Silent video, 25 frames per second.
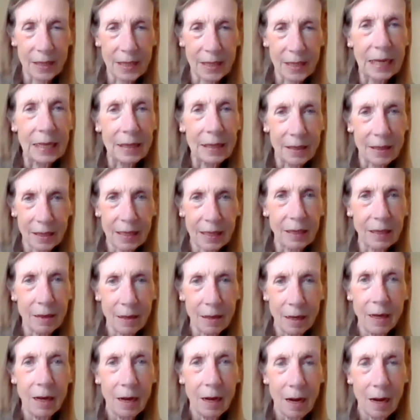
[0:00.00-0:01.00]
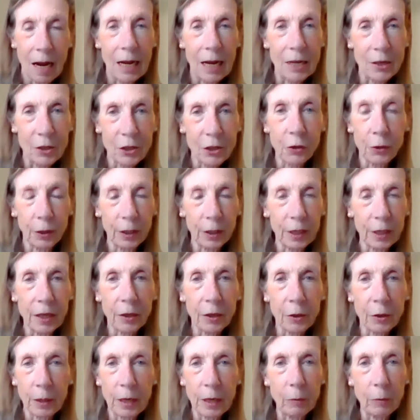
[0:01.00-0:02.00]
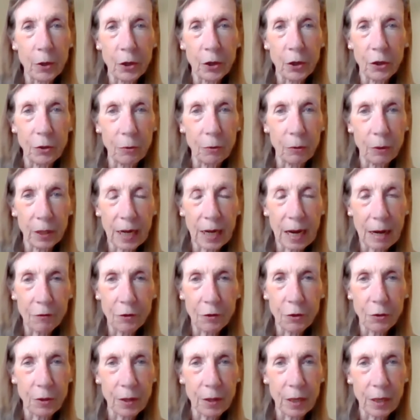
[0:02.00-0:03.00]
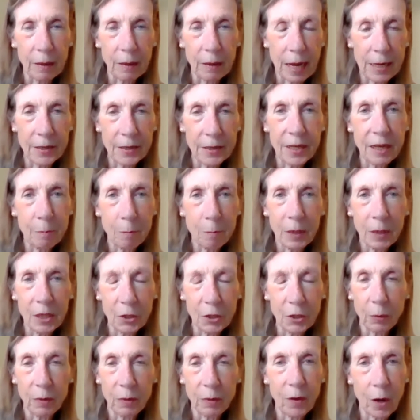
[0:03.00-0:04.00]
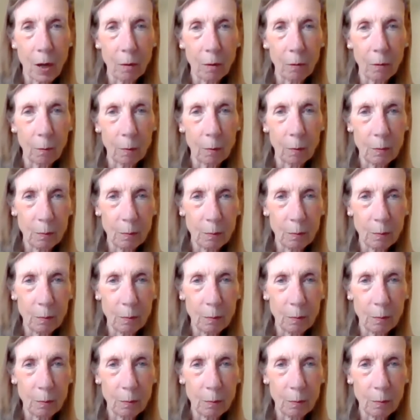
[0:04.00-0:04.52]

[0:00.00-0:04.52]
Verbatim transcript: of sense. And I certainly agree with you that after the 18 months we've all